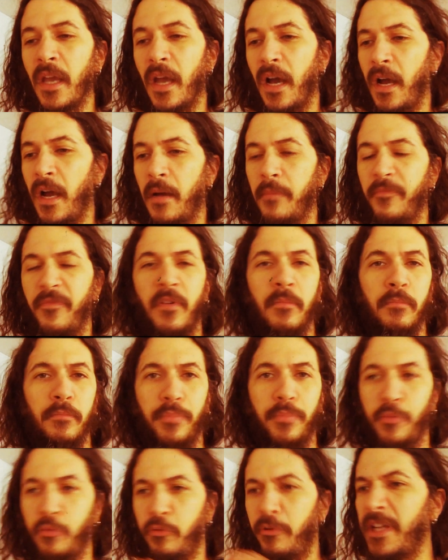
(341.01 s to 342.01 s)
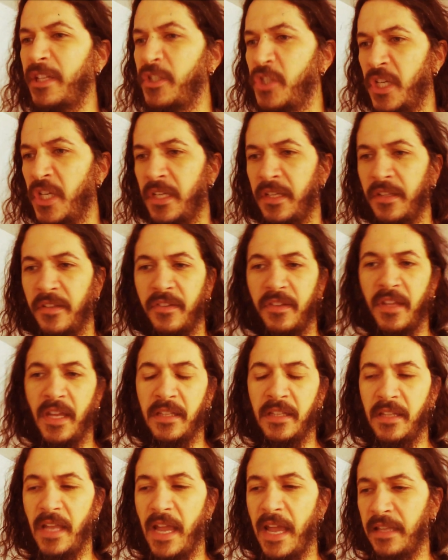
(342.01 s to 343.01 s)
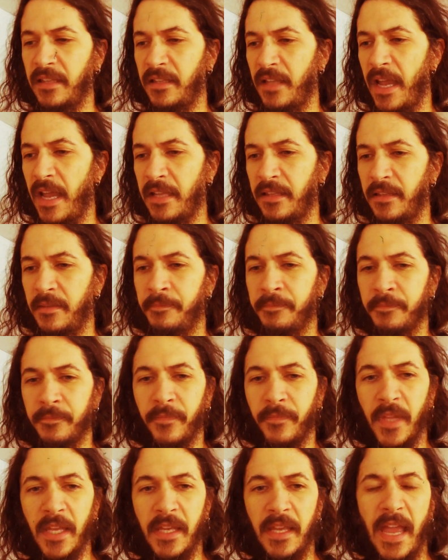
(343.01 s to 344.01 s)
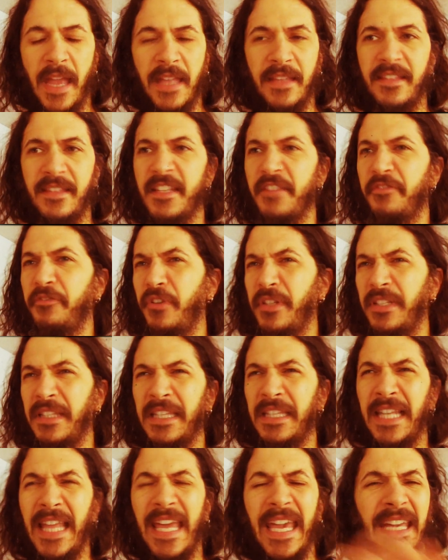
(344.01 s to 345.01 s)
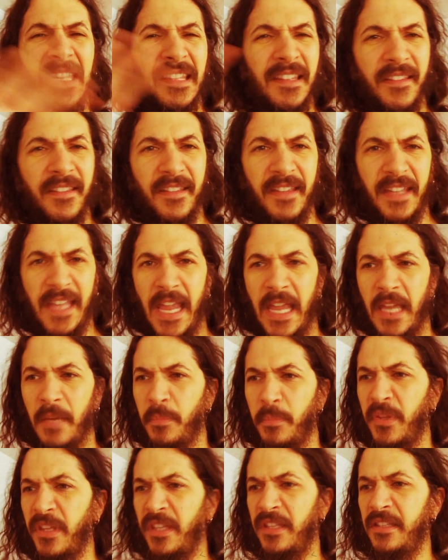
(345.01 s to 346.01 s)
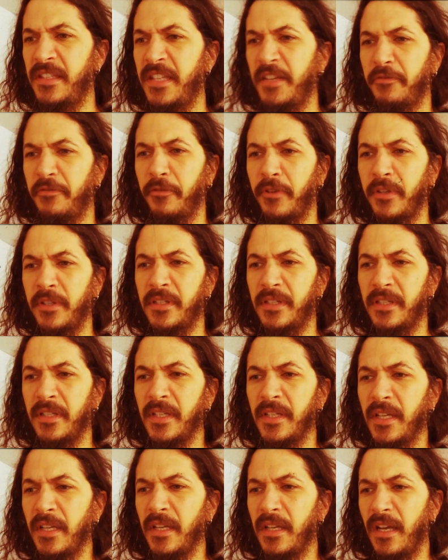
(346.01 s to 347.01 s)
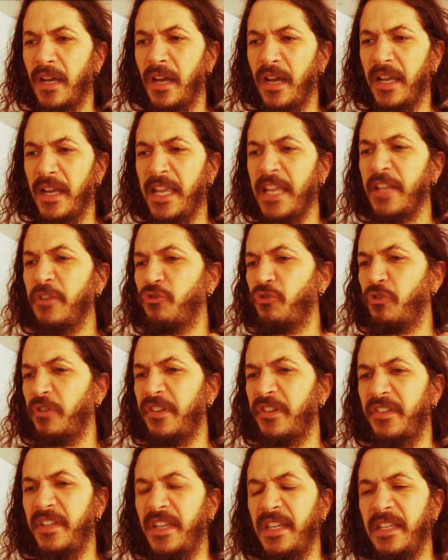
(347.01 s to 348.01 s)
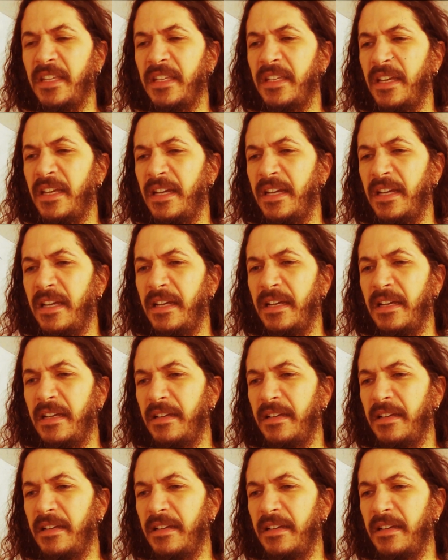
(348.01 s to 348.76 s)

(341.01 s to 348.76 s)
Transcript: um, from bridges and and and and different landscapes and different uh, interesting uh,